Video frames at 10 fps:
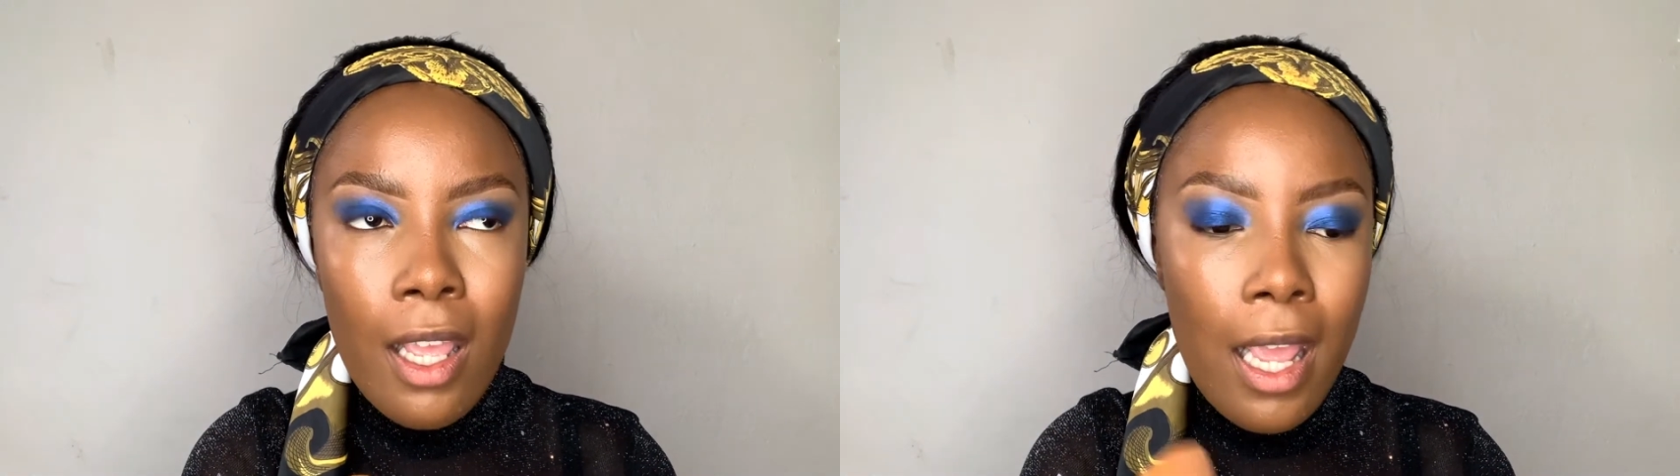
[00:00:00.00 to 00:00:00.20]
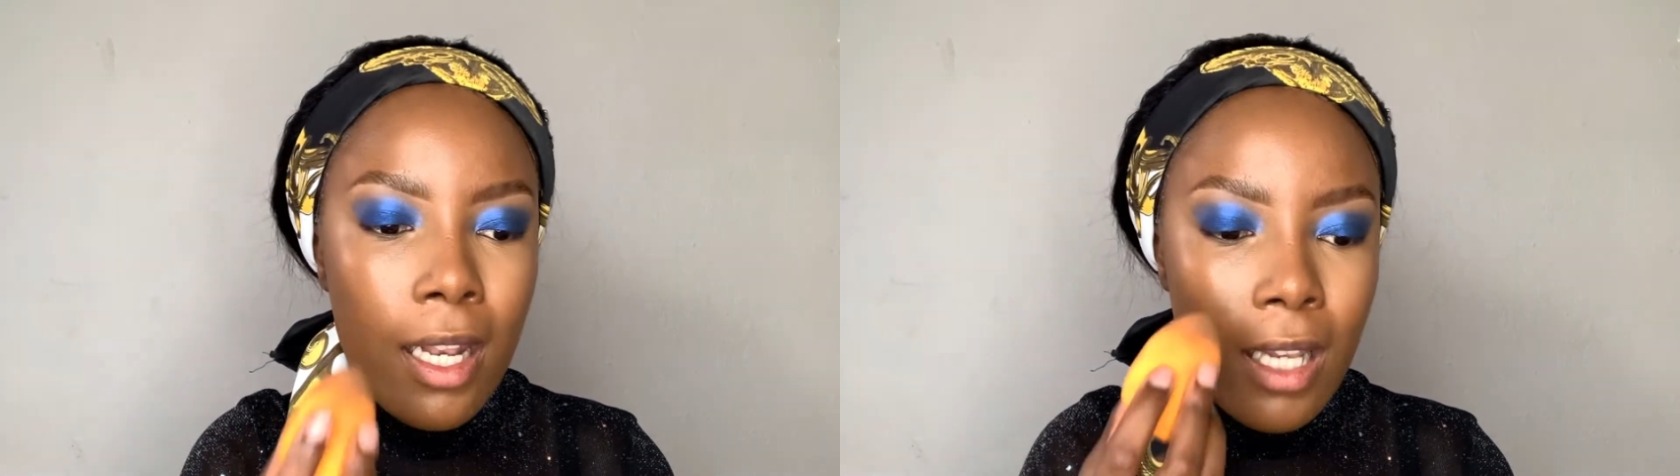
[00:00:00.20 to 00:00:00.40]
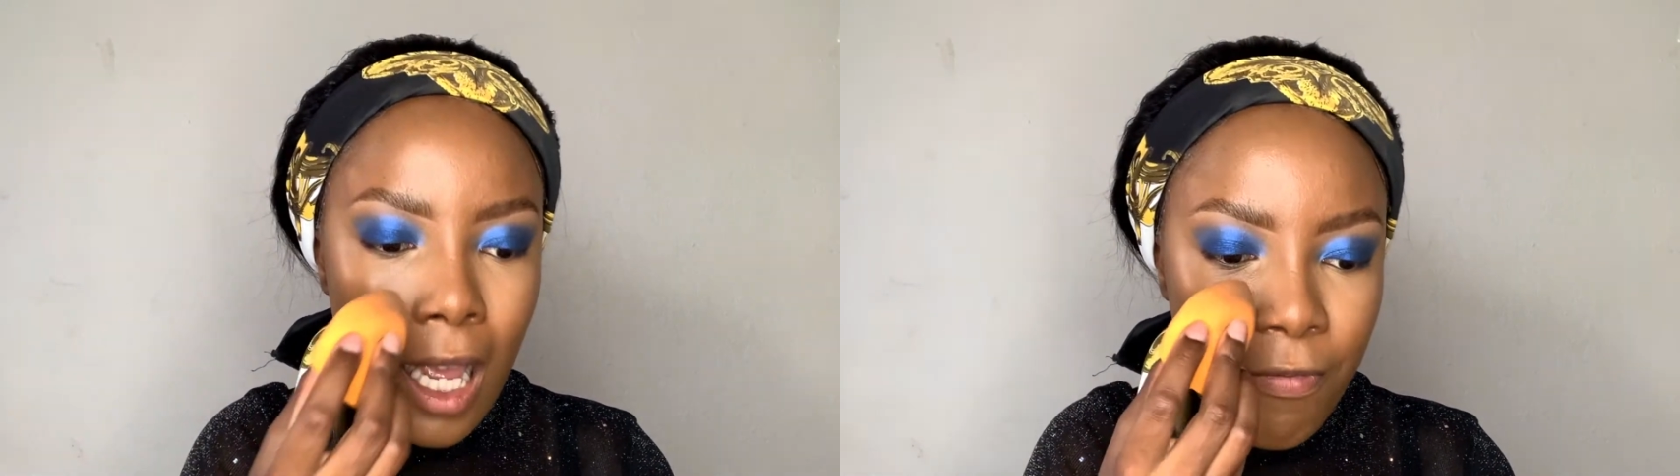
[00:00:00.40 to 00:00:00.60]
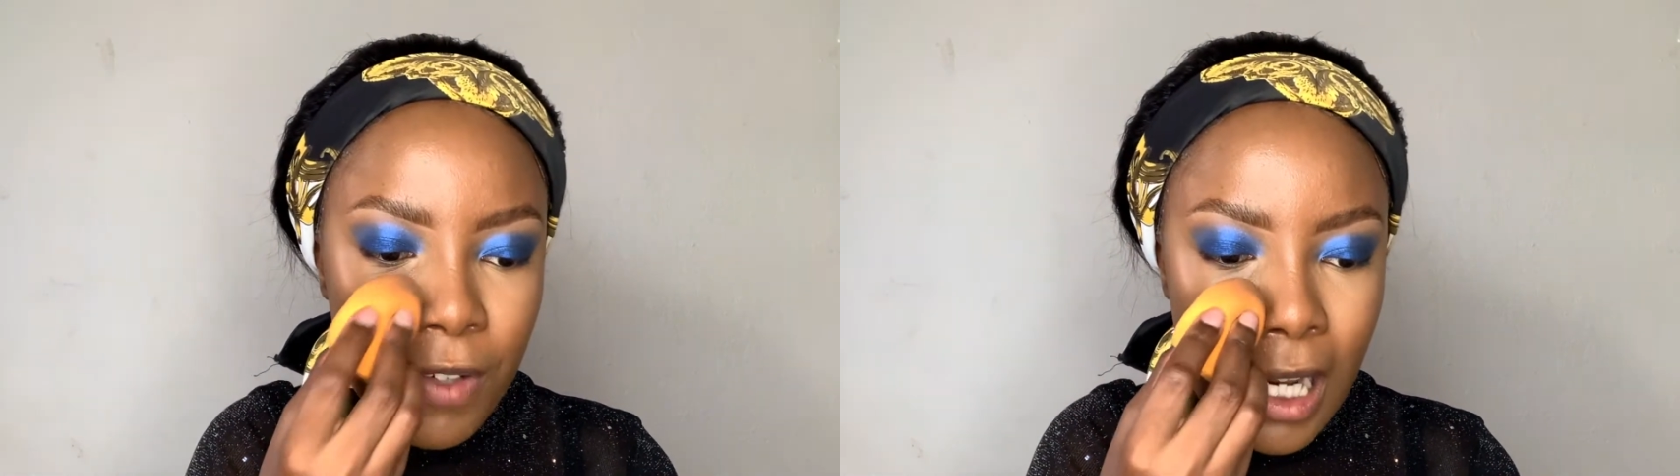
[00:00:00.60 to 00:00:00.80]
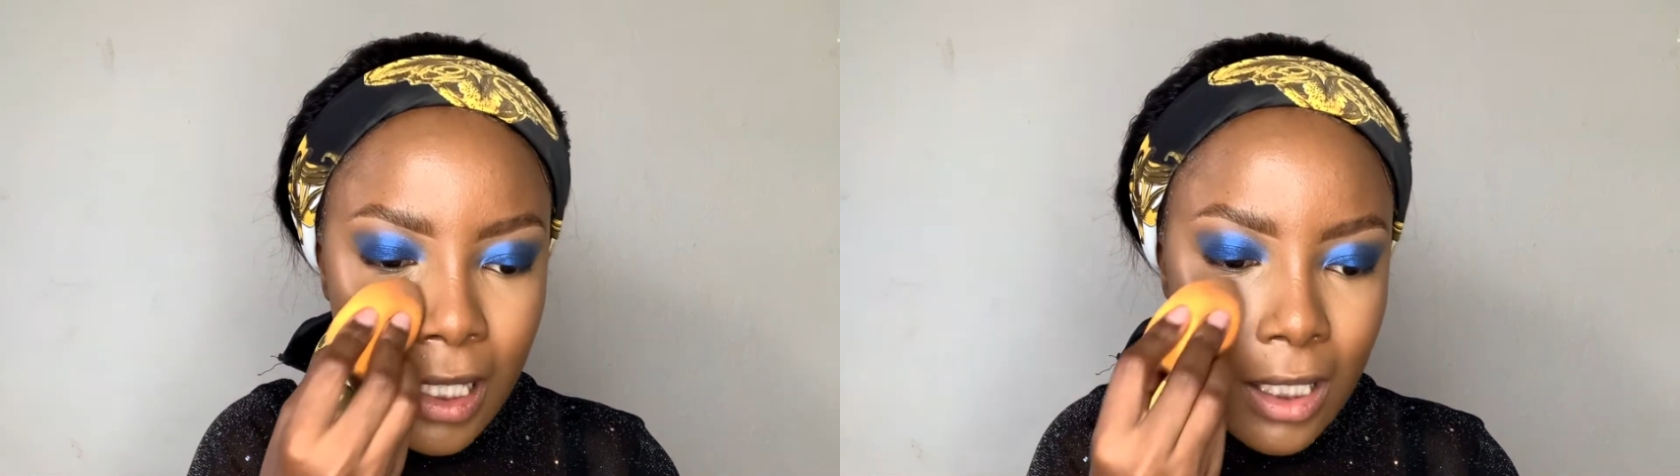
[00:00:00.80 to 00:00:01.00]
And I
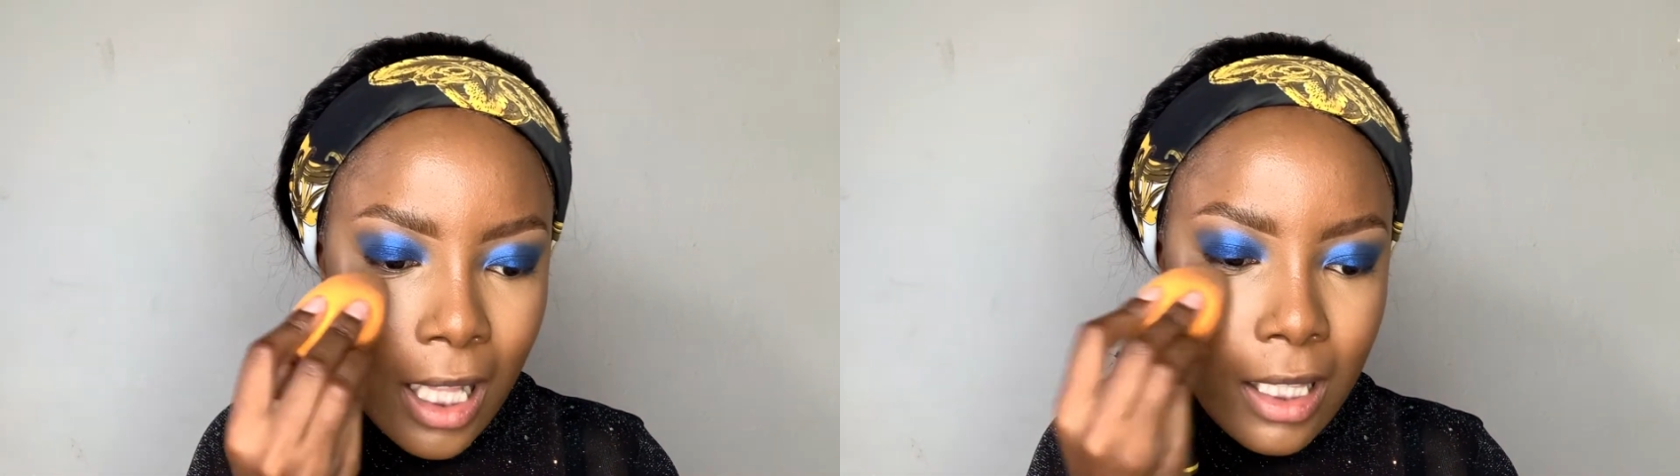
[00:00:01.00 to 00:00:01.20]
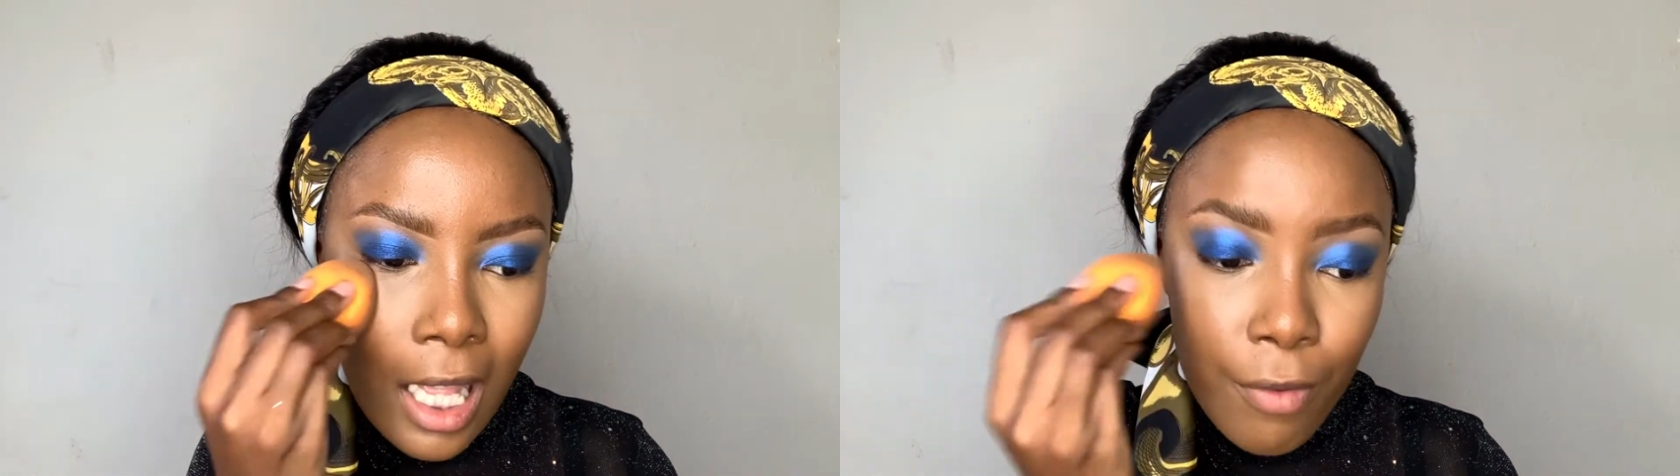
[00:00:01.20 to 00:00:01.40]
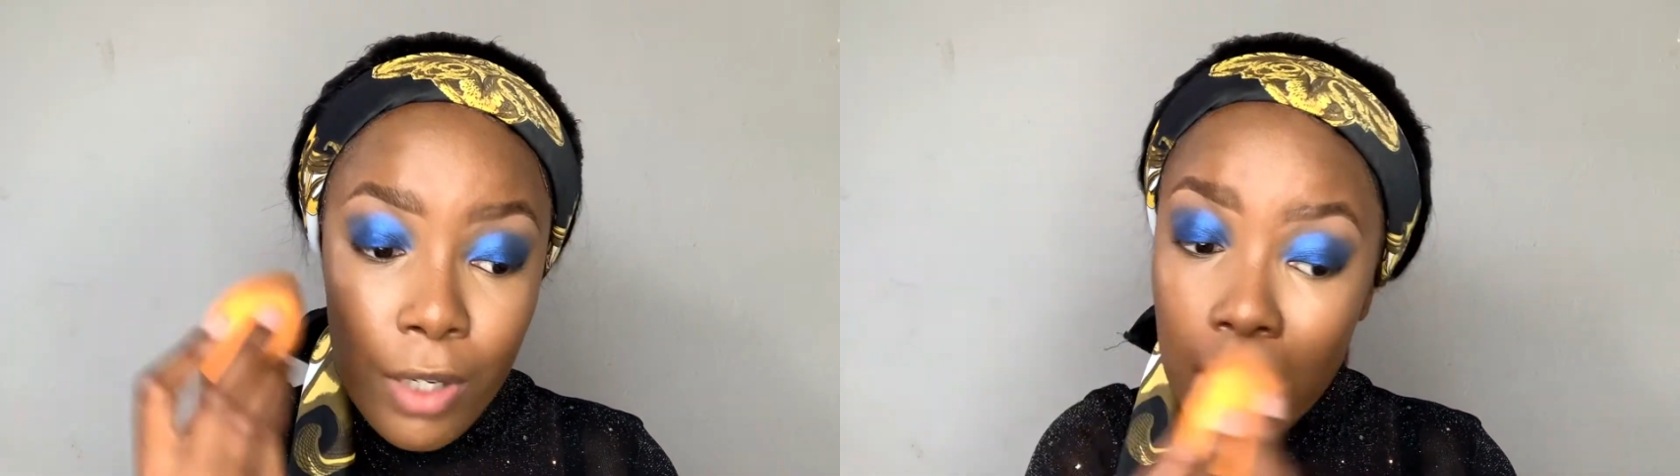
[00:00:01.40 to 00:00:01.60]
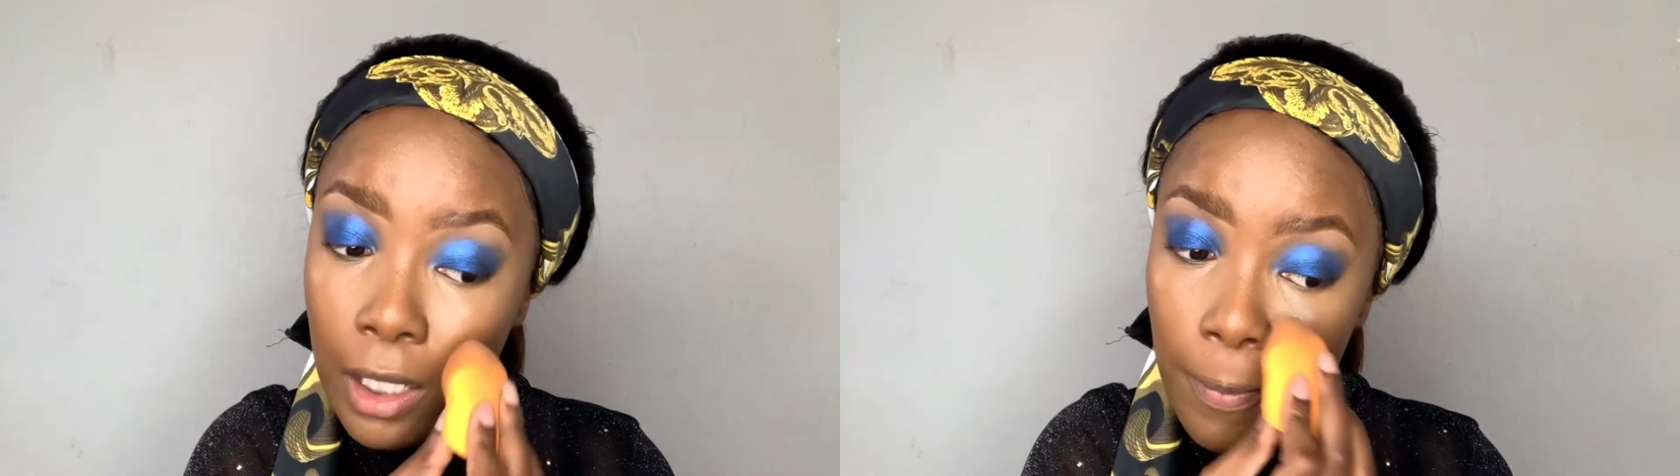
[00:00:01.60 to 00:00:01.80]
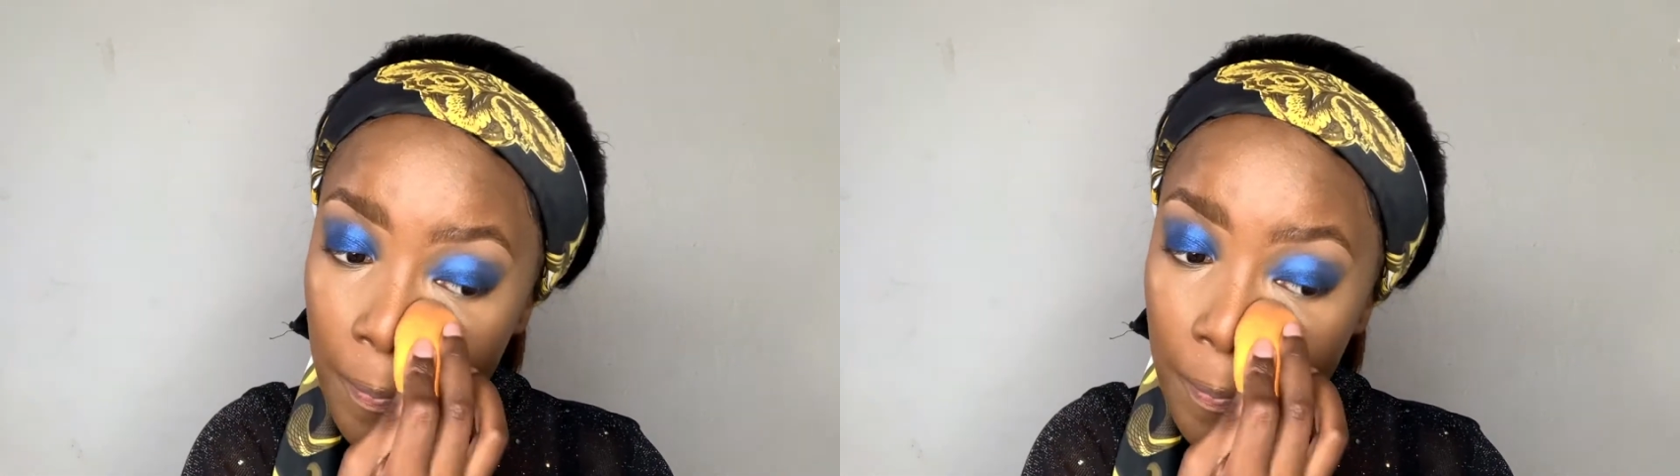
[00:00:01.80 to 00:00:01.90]
feel like that really,